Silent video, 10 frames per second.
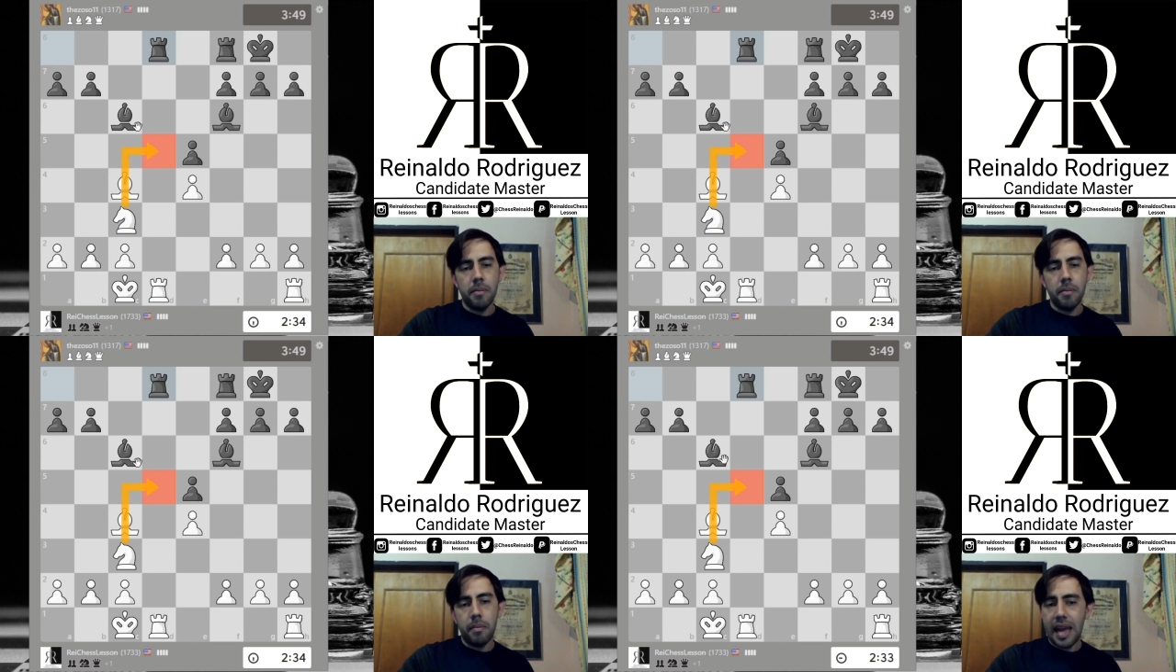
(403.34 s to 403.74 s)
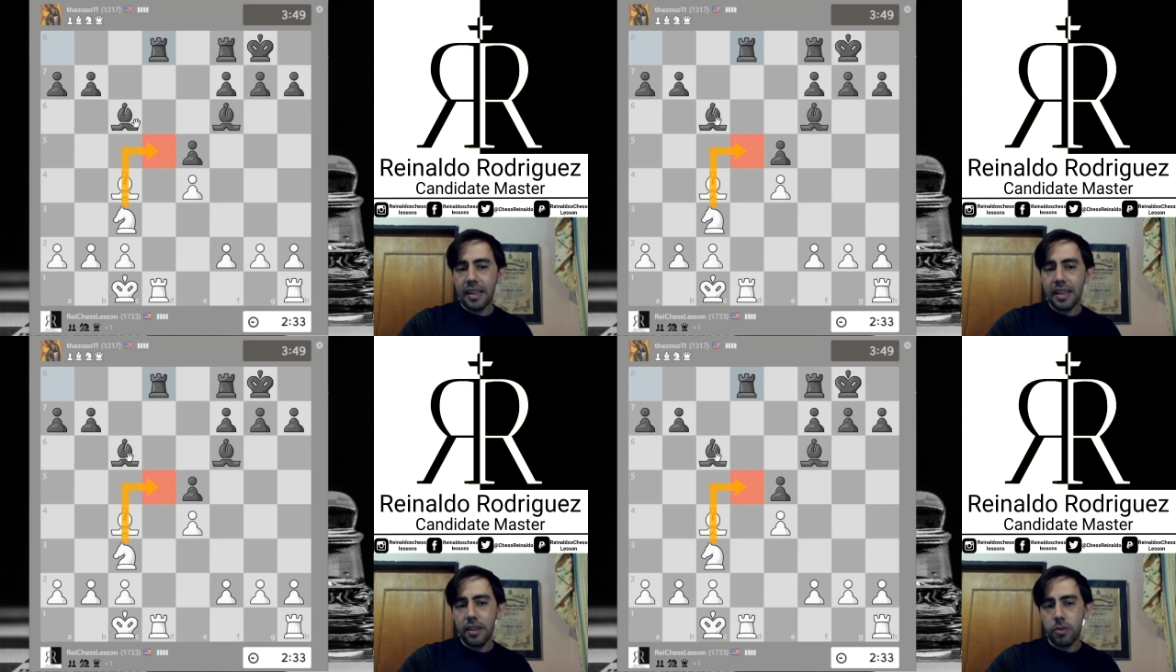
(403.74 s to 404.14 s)
black
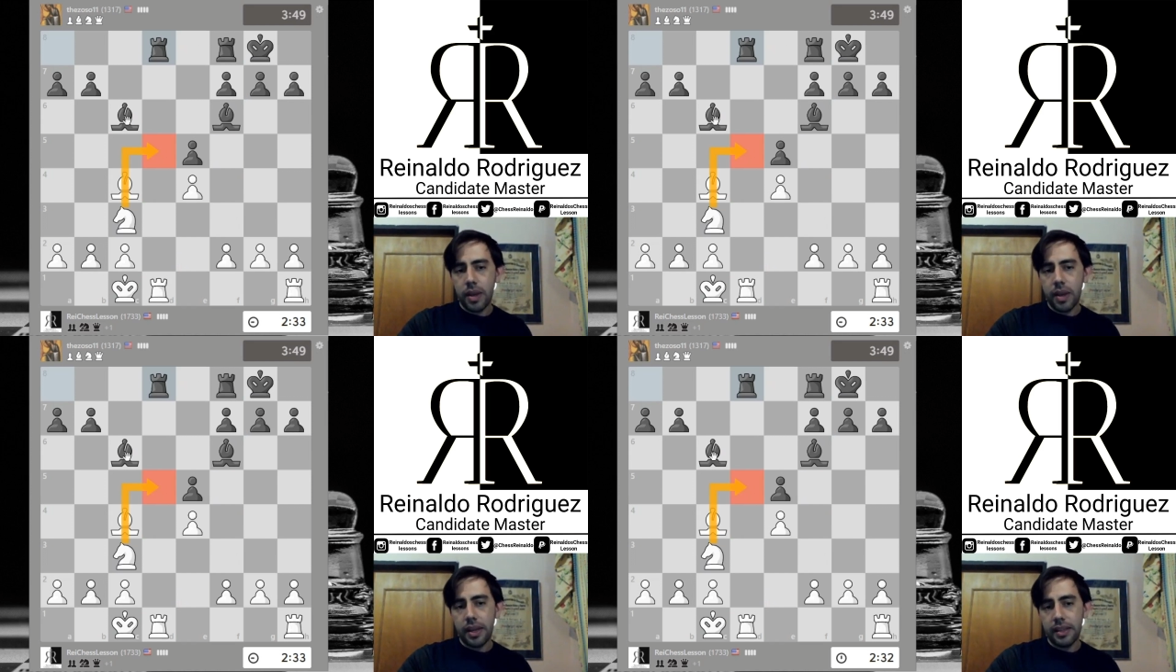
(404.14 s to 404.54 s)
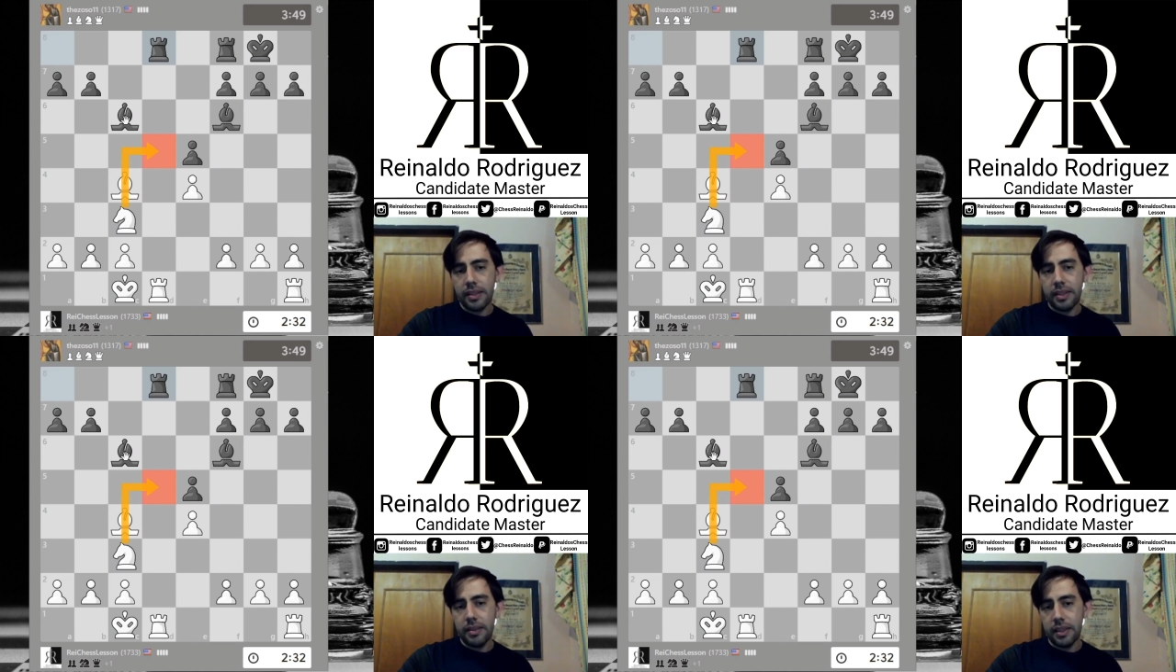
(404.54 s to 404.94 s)
can trade his
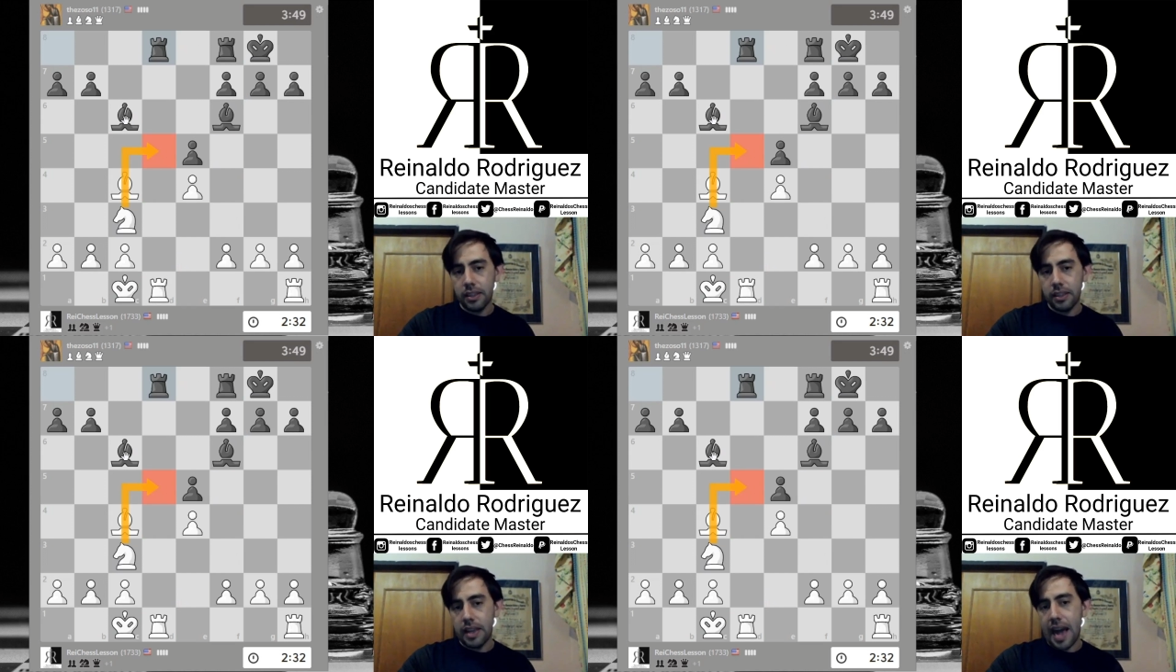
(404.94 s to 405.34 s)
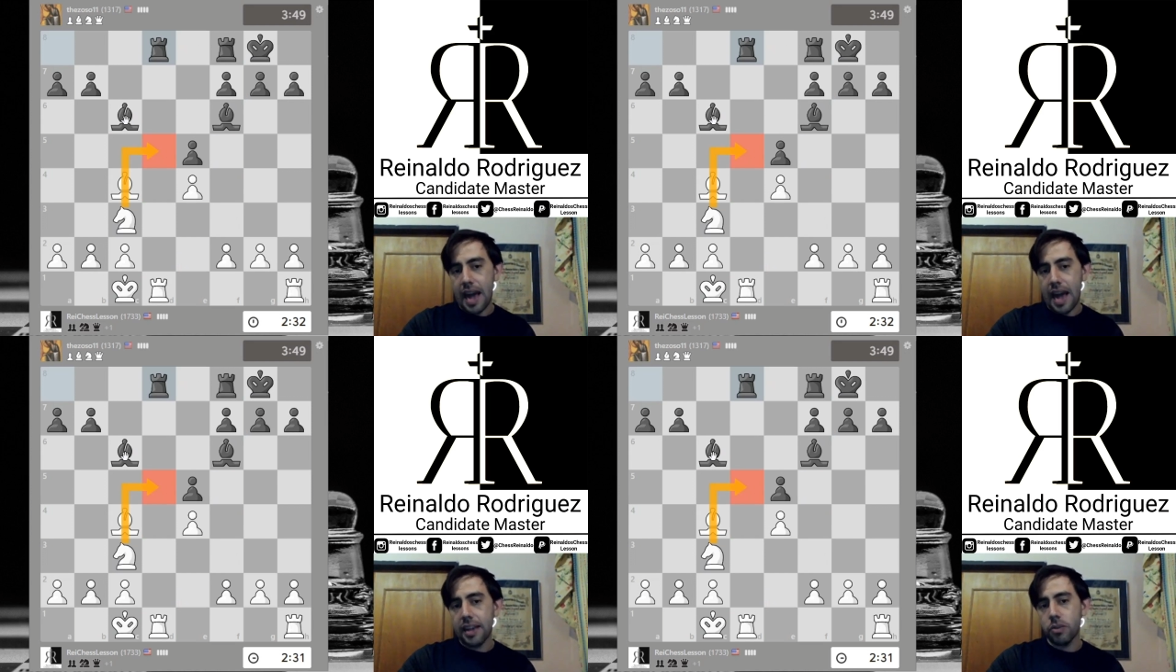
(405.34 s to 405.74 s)

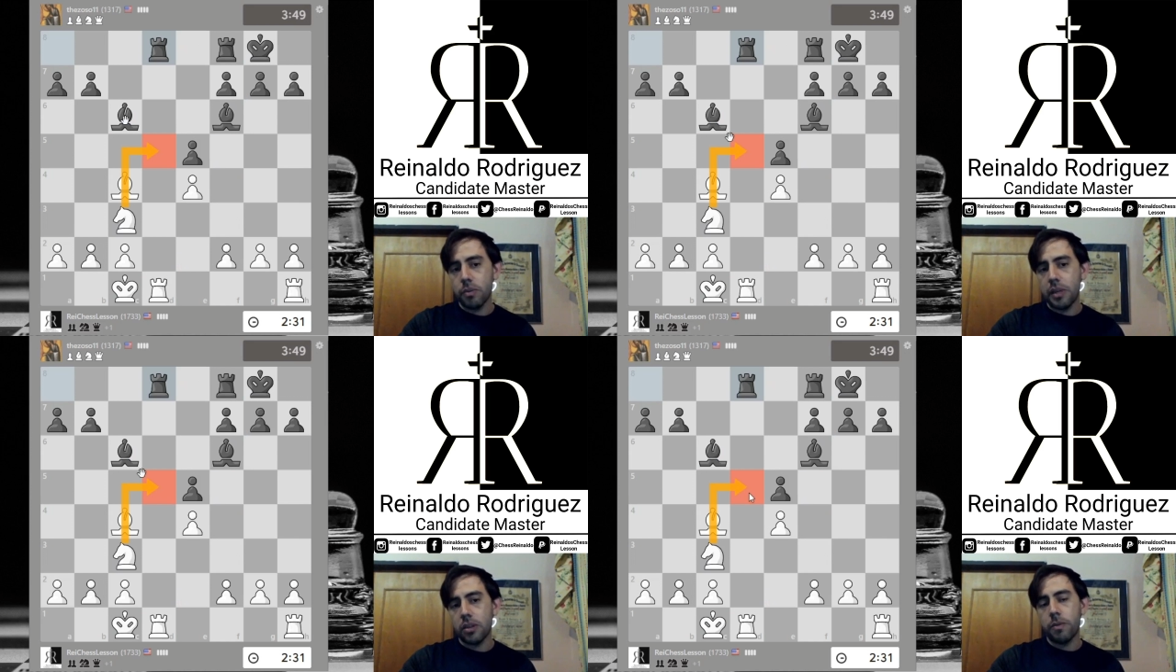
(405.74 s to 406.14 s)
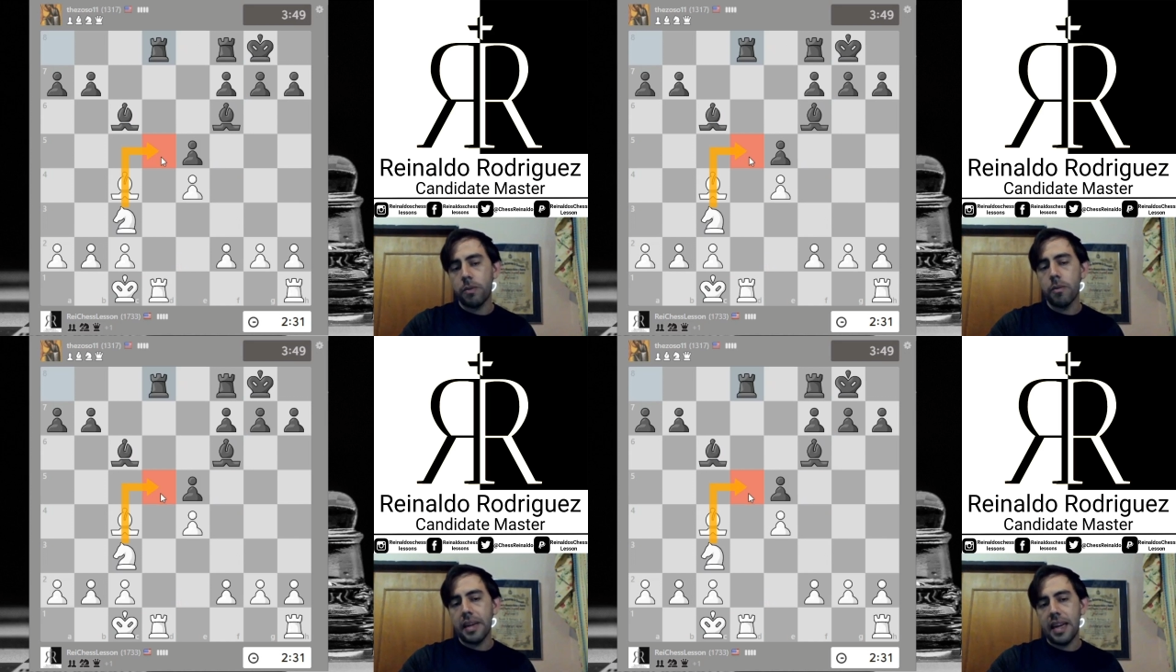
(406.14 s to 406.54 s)
last square bishop
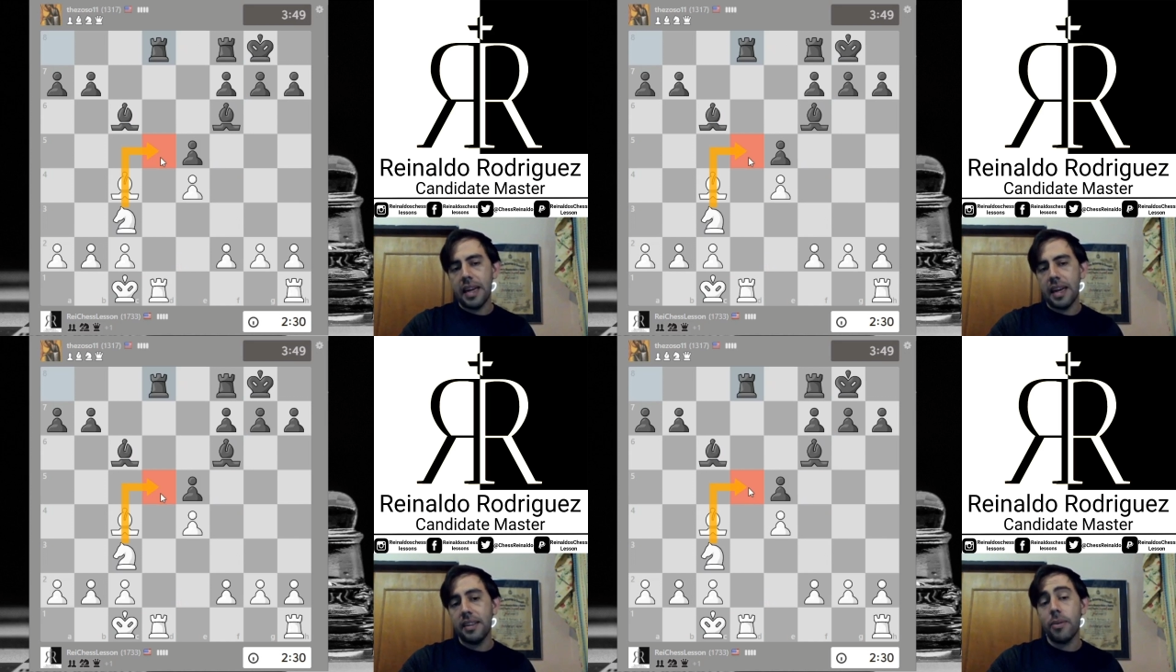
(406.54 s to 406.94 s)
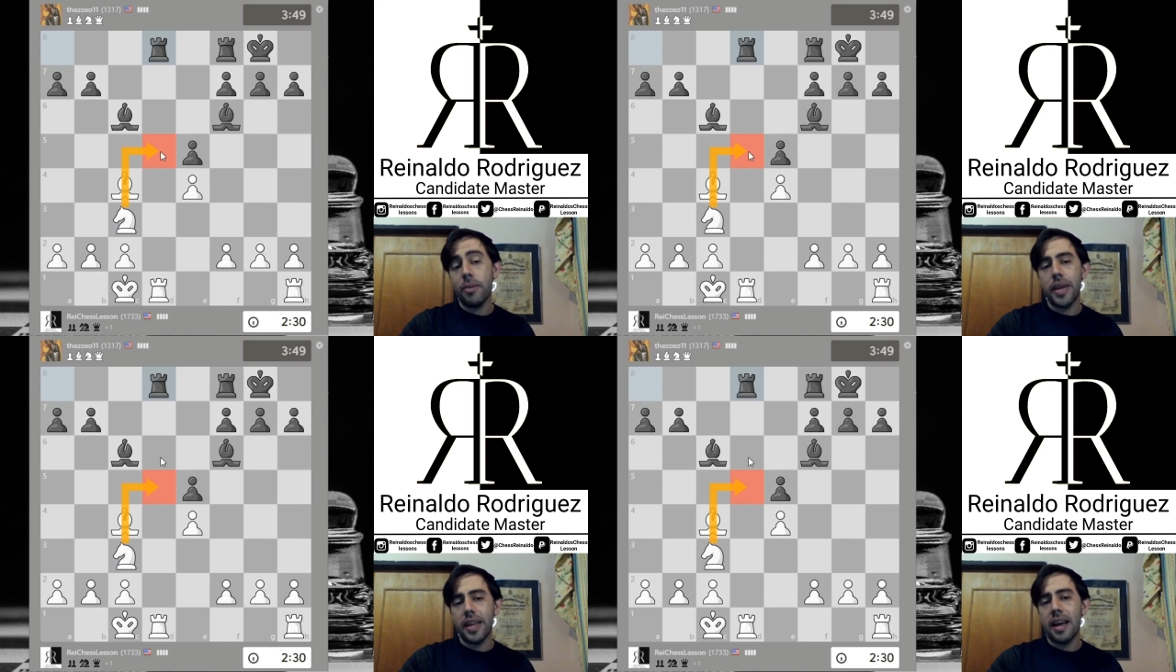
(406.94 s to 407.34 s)
for my knight,
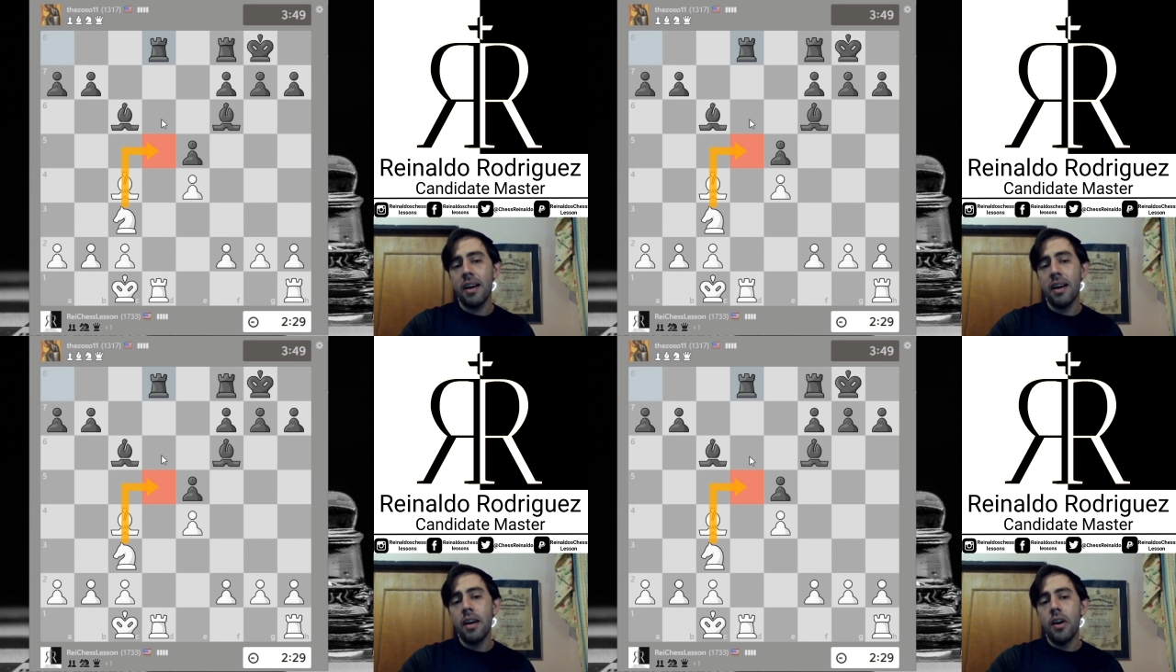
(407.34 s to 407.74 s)
creating a